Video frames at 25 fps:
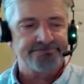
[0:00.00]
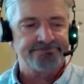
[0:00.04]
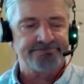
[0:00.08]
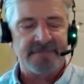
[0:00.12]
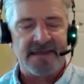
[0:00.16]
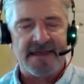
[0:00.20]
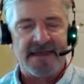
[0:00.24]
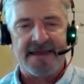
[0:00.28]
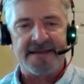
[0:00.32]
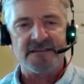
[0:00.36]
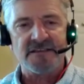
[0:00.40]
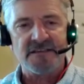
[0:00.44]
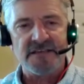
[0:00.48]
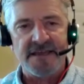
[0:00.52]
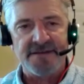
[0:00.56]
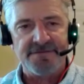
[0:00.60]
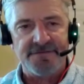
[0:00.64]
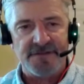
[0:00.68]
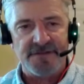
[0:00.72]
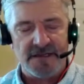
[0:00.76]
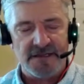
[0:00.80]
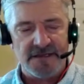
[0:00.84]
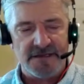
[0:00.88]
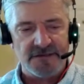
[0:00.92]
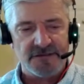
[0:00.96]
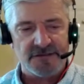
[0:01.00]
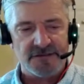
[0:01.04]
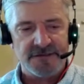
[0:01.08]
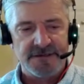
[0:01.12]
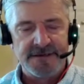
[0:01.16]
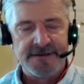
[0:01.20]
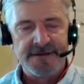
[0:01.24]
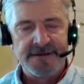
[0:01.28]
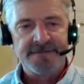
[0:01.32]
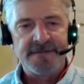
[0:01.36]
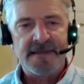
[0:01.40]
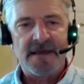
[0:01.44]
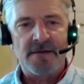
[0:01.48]
activities
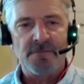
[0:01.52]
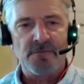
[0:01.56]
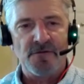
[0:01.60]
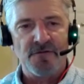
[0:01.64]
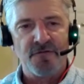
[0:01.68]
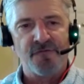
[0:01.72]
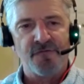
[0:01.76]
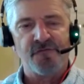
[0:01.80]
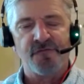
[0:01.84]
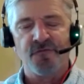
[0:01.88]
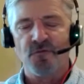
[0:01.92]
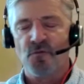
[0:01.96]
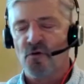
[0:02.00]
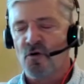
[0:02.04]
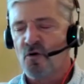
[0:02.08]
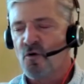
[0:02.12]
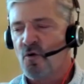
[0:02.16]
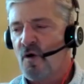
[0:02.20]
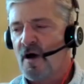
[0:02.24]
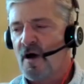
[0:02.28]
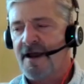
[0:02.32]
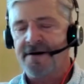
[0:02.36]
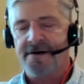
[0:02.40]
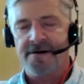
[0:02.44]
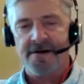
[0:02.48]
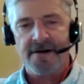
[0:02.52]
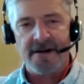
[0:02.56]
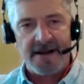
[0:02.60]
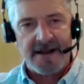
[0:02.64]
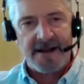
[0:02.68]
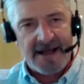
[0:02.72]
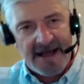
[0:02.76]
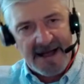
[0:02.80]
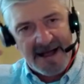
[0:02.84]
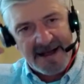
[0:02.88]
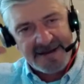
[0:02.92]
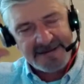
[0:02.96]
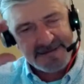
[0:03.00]
that require
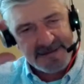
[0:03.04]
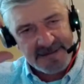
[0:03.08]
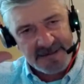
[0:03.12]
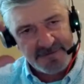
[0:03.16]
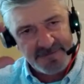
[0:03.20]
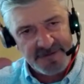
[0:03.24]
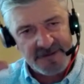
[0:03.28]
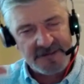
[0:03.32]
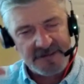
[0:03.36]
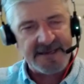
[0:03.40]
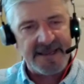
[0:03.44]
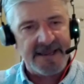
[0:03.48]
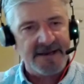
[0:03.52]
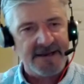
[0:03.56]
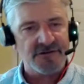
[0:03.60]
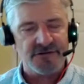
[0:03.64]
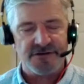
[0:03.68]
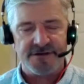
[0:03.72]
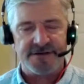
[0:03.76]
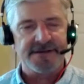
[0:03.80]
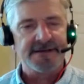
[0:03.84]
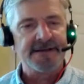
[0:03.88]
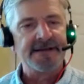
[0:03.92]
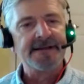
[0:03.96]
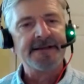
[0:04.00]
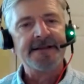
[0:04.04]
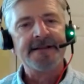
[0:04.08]
cognitive attention.